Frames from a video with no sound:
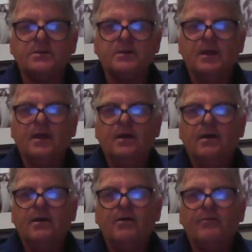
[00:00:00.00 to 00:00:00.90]
It's
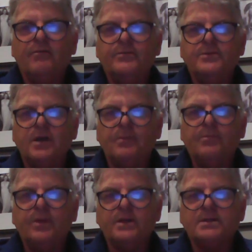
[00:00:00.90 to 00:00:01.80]
because
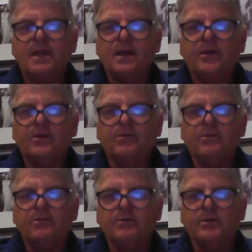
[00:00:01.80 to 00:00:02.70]
of champions
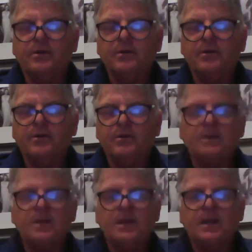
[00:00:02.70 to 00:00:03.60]
like you, you know,
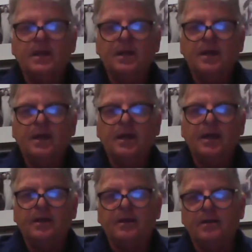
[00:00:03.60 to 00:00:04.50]
and Hunter
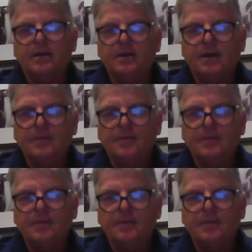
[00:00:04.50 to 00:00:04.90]
Mitchell.